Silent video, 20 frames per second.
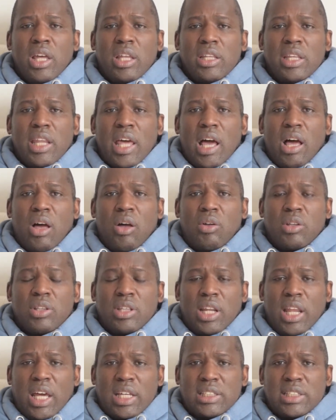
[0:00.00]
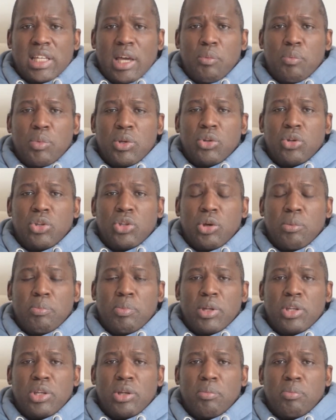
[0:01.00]
Now, the last time we know the
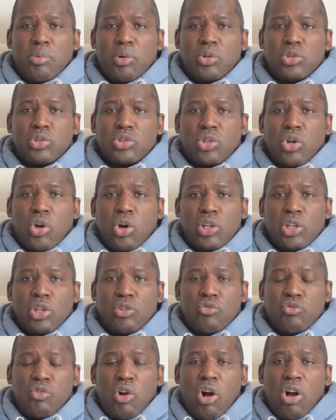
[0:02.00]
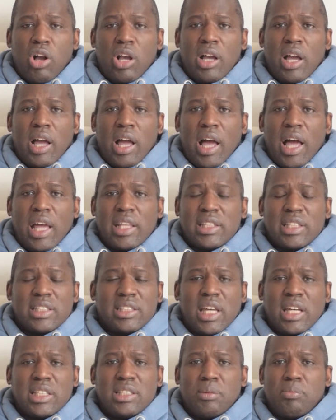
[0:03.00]
opinion polls got it wrong, and the
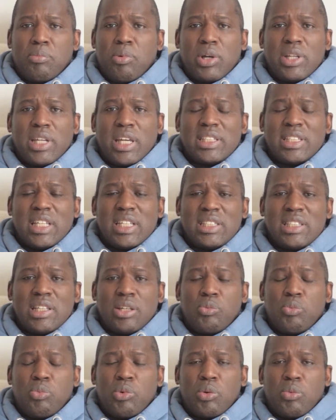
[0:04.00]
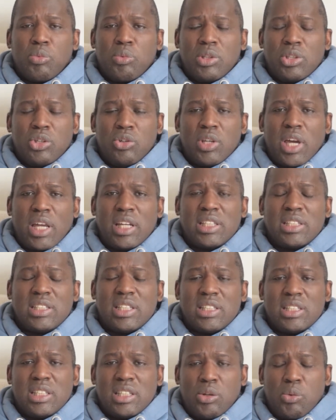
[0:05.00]
starting point, I say, is that with the United
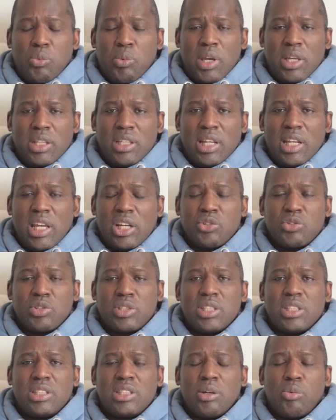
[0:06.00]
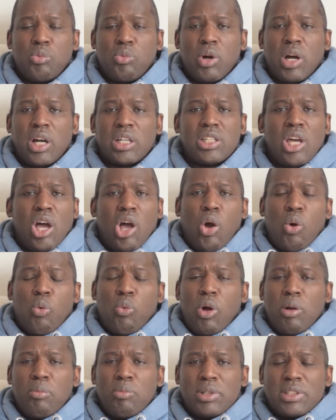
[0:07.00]
States and the way the electoral system works,
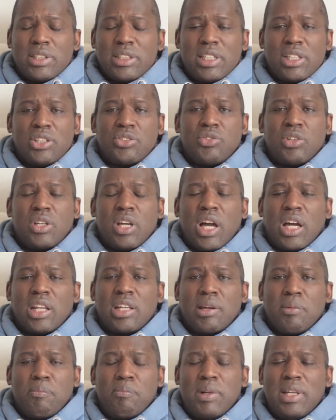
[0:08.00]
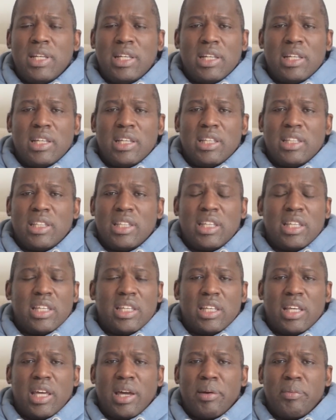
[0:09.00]
one must disregard completely
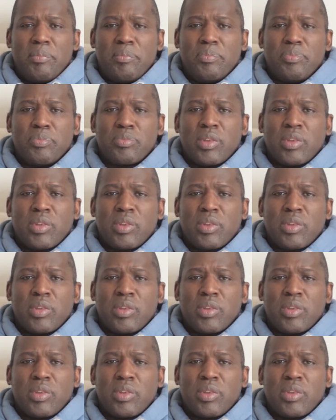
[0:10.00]
the